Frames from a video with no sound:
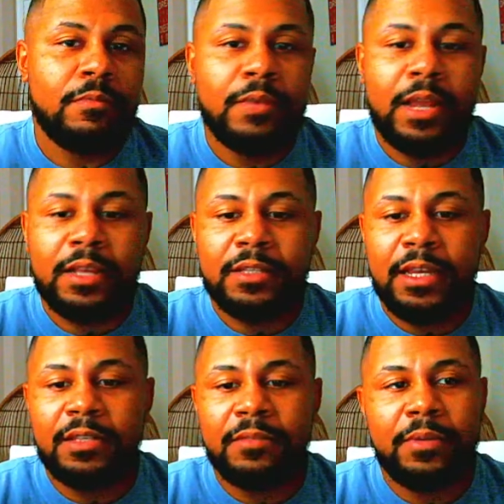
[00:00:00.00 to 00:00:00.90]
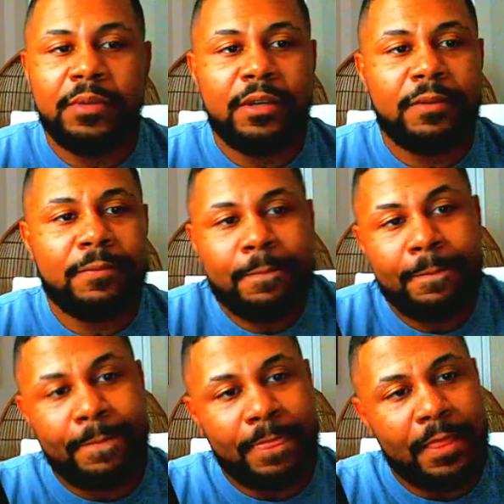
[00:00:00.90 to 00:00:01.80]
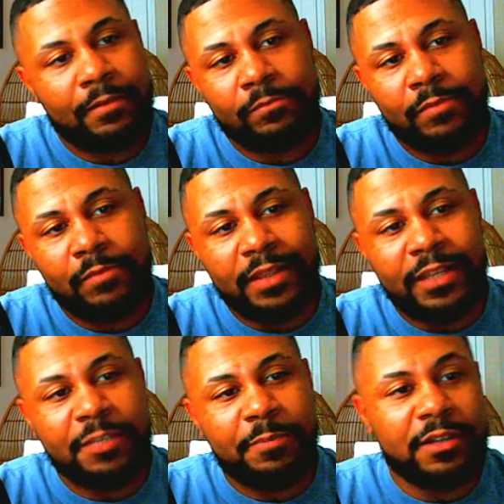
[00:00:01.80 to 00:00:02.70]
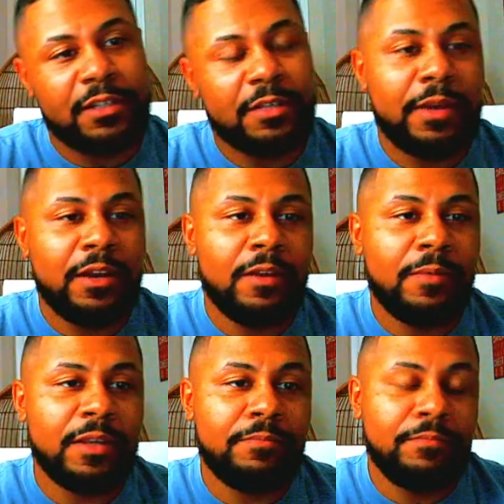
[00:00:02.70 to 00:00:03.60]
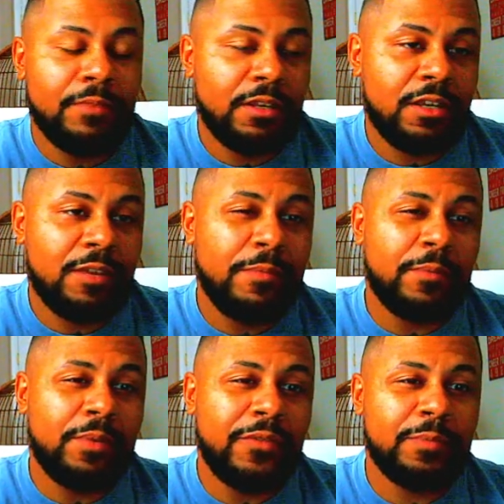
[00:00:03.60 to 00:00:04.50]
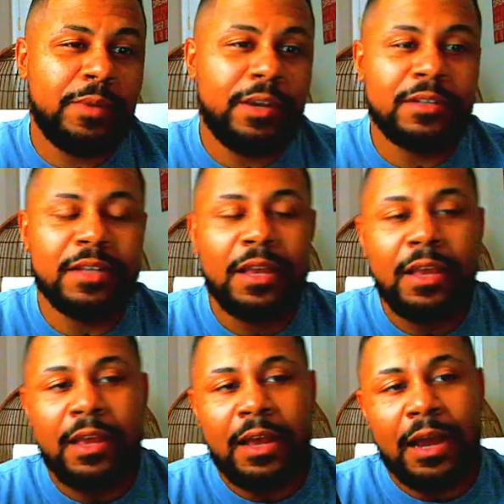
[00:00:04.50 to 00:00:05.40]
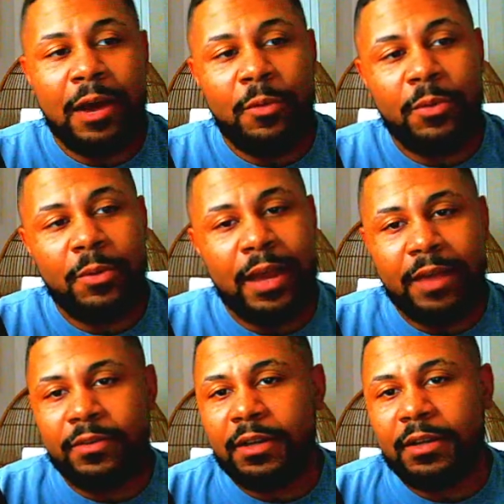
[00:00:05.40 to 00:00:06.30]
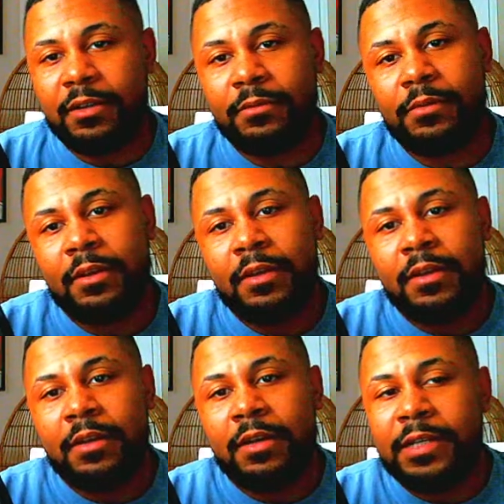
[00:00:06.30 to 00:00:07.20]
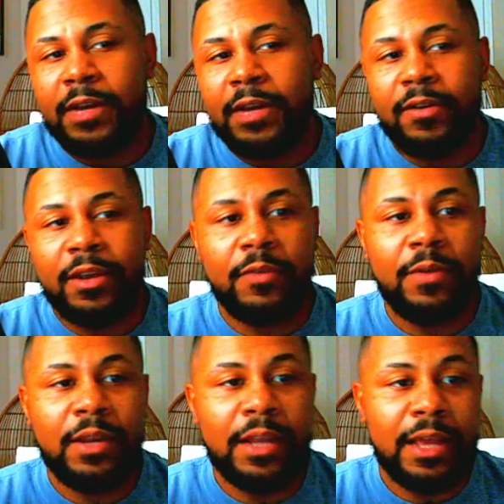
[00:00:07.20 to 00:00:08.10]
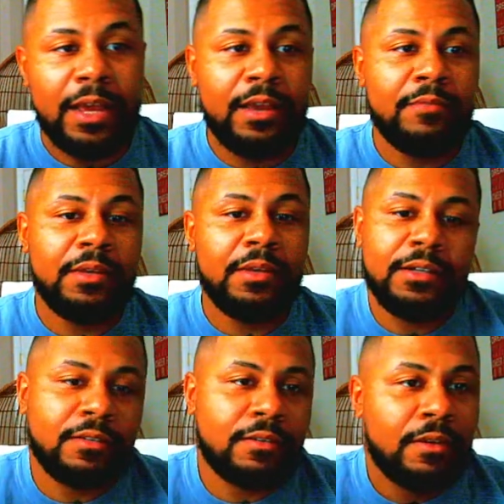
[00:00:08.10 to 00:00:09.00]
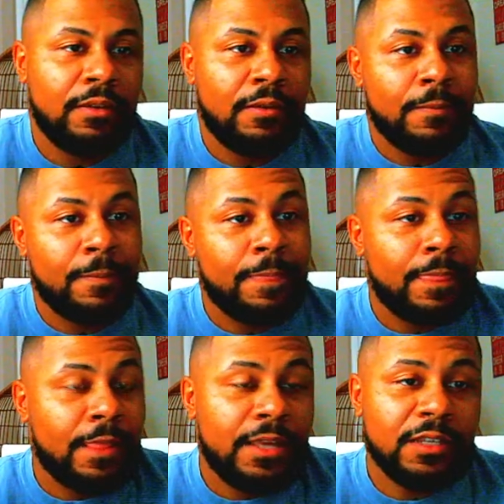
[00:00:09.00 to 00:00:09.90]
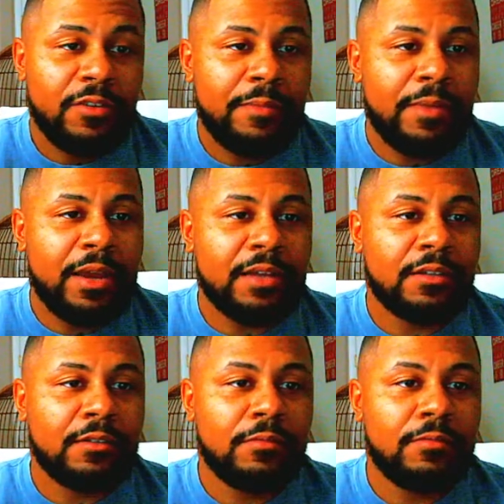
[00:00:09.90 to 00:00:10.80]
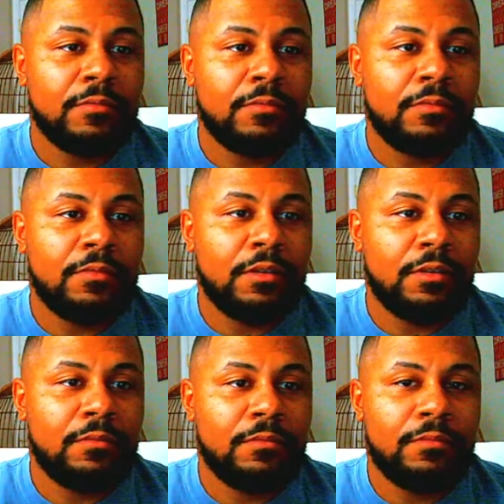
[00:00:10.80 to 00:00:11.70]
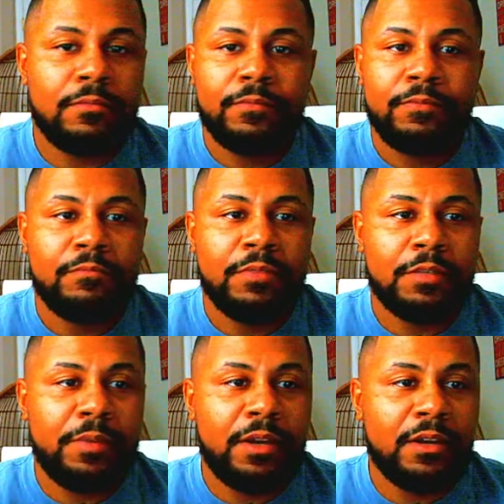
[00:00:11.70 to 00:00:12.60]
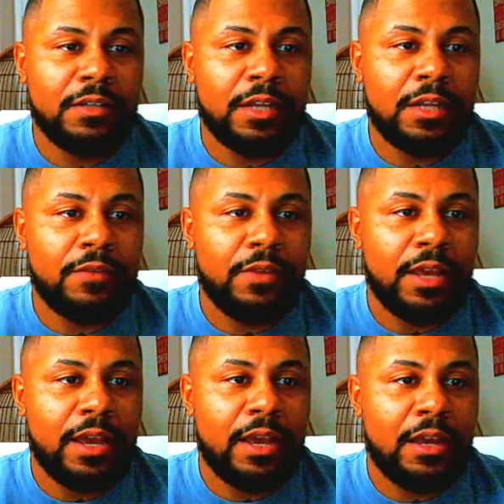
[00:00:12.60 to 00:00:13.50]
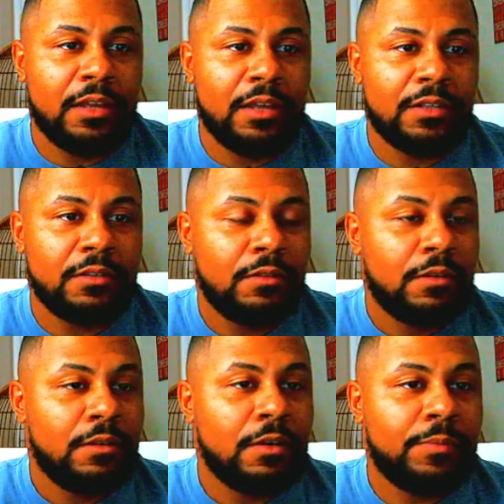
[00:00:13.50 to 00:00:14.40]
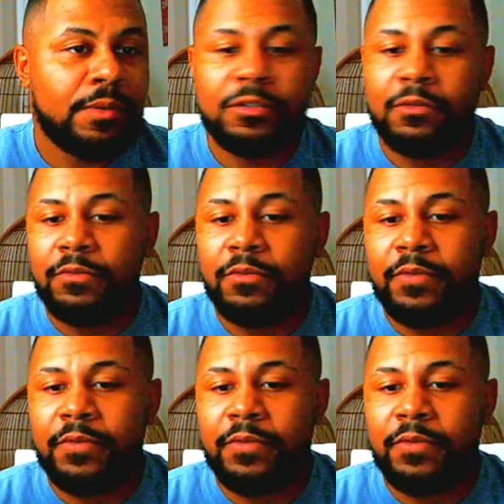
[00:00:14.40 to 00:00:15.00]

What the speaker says: But I think Spears is better. It could be a better play for Spears. I will have a Derrick Henry line because he's in a great matchup. But Spears definitely has a potential for value.